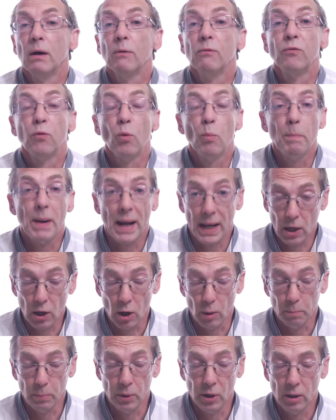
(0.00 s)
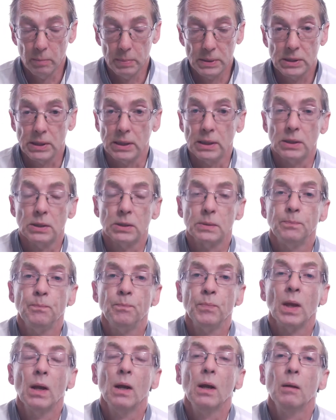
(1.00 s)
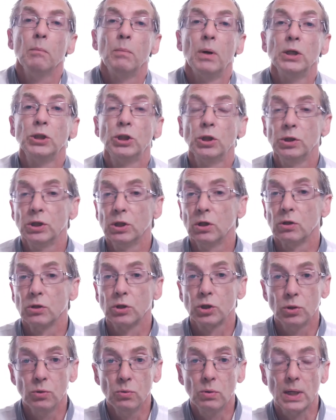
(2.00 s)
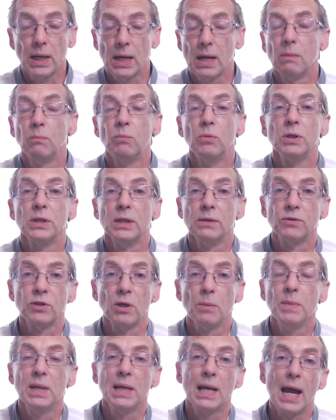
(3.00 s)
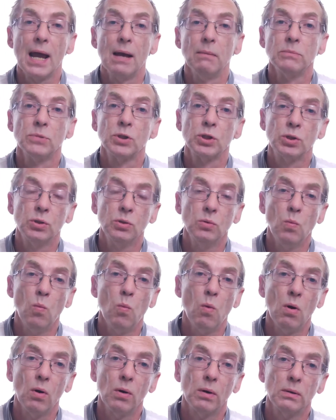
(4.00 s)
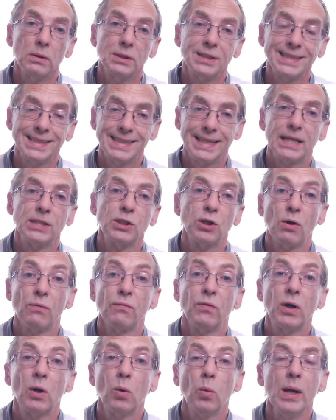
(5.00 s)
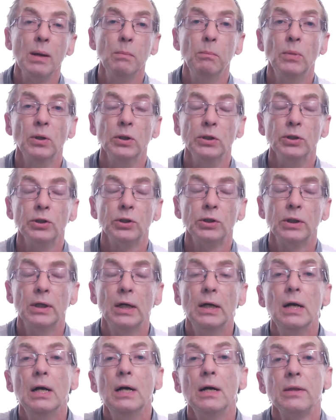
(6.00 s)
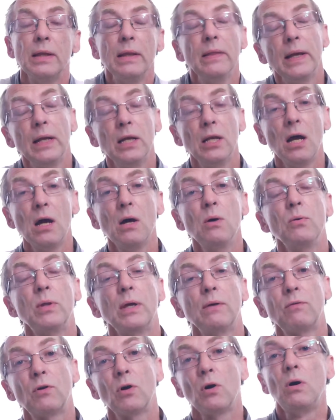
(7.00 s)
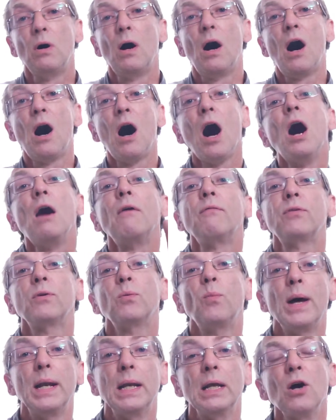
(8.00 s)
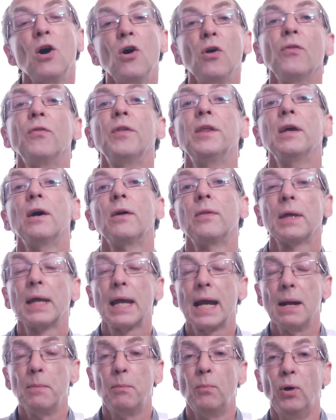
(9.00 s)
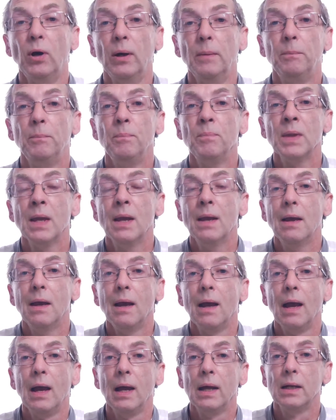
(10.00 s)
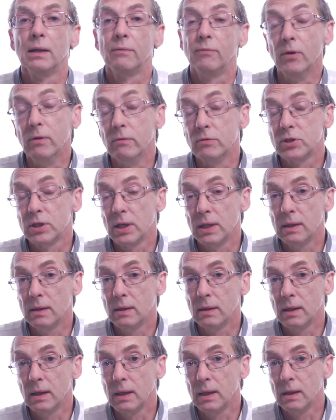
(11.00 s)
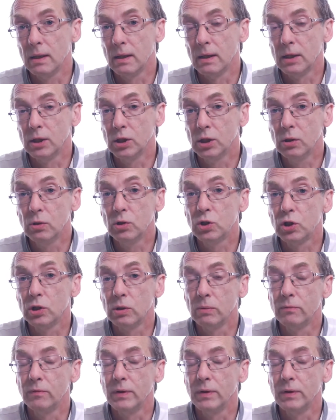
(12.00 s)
for backup purposes. By shooting on two cameras, if something happens to one set of equipment, then they know they've got half the wedding on the other camera. And if you've seen the YouTube